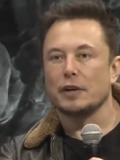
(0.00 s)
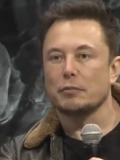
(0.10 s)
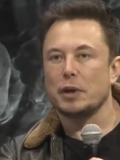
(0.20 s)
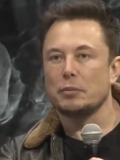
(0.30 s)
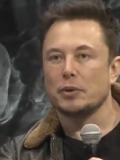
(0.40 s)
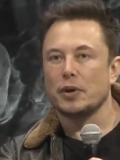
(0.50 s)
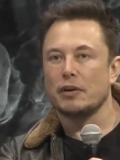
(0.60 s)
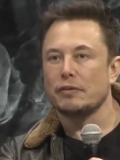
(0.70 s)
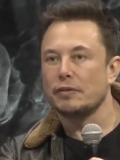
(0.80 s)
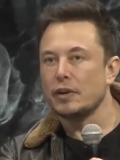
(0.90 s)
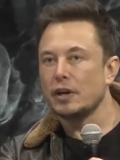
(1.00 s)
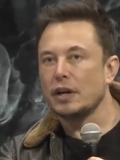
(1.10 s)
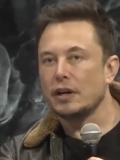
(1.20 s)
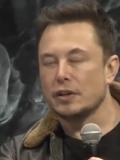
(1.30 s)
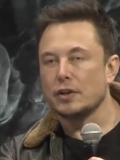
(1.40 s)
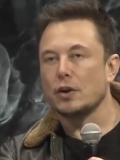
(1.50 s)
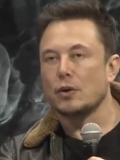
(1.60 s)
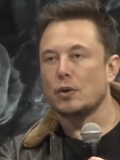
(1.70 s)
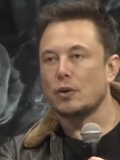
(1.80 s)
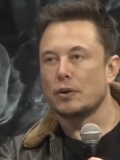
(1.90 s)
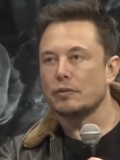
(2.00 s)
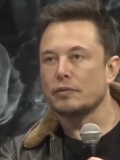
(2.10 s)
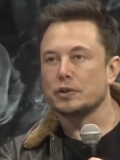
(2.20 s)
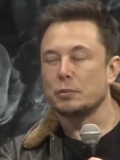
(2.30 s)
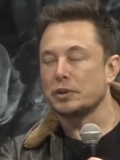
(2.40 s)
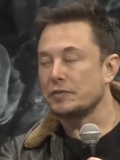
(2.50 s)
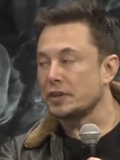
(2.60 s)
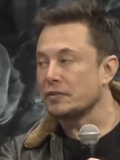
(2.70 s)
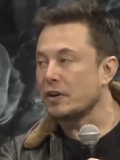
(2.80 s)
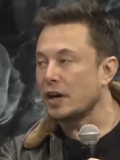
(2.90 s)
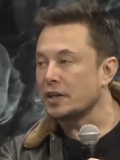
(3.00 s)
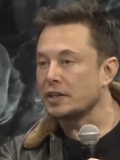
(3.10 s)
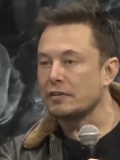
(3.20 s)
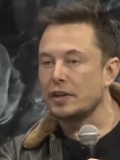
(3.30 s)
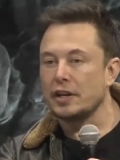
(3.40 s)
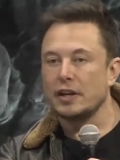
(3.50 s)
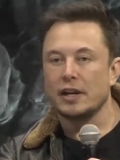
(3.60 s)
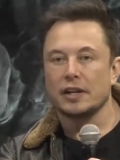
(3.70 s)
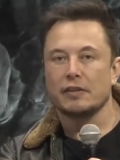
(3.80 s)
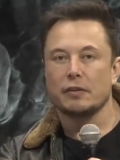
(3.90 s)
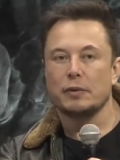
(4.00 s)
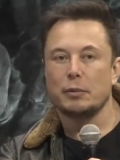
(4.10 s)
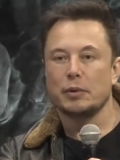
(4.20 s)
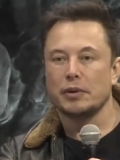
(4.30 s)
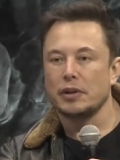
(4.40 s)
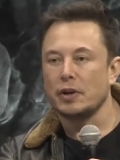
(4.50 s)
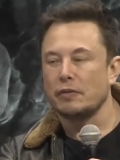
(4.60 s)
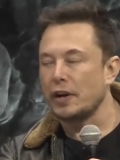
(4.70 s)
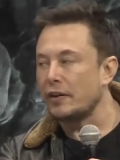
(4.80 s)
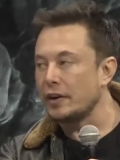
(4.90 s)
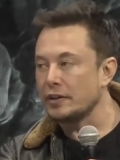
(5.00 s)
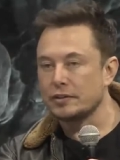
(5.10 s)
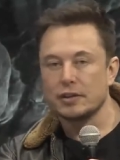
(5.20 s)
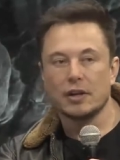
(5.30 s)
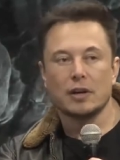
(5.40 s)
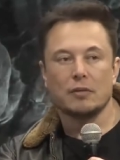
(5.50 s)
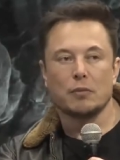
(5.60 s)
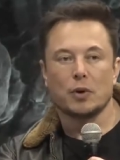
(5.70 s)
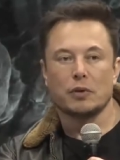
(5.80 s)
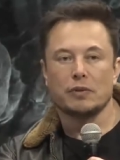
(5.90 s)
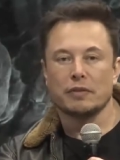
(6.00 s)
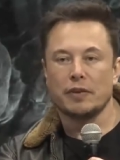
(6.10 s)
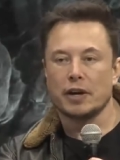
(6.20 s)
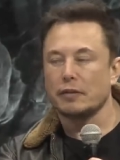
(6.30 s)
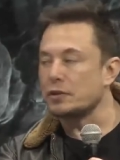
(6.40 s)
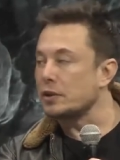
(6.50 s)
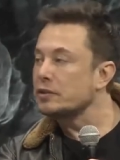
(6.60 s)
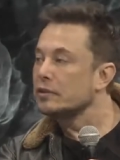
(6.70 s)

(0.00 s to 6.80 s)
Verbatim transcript: people who have either no or super expensive connectivity and giving people in urban areas more of a competitive choice.